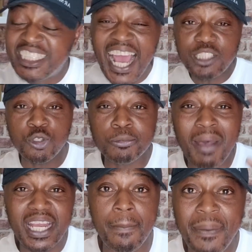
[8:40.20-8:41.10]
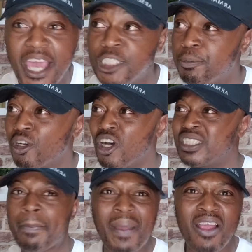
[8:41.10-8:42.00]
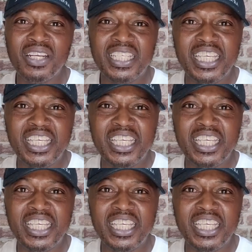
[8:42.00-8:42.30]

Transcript: Jacques was mad at Paige because apparently